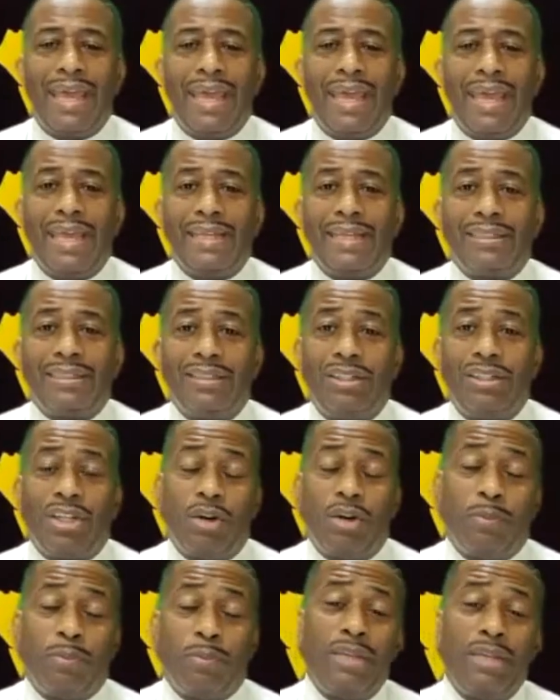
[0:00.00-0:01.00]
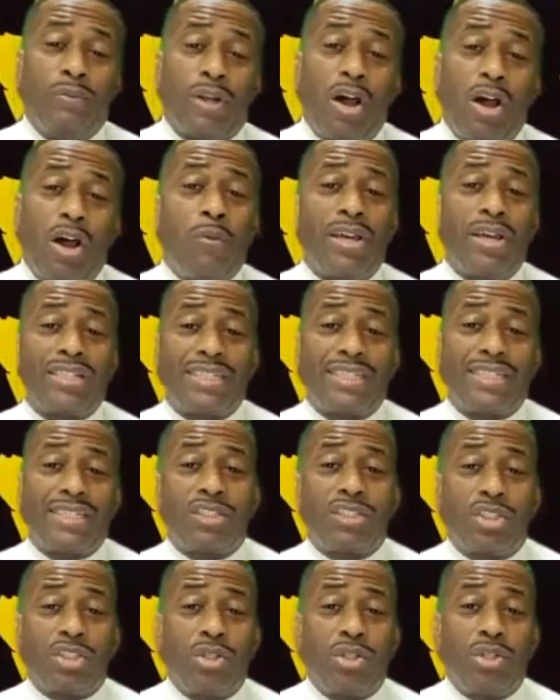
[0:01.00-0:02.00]
And but he would always
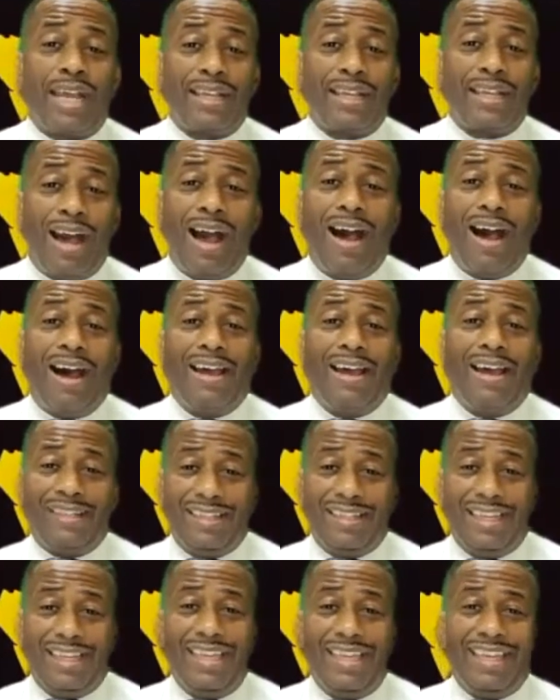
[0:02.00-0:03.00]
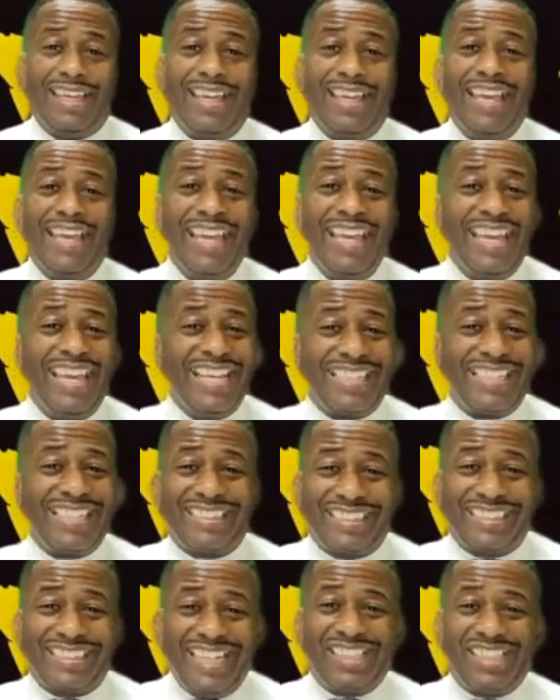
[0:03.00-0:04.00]
say too that God is
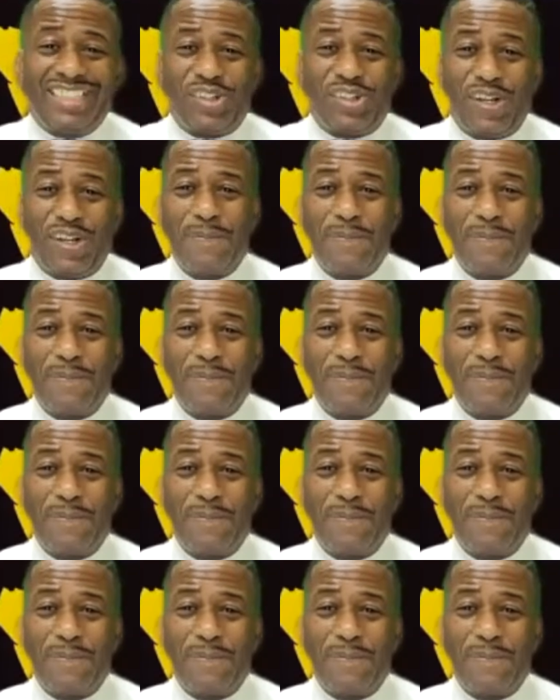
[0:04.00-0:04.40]
his teacher,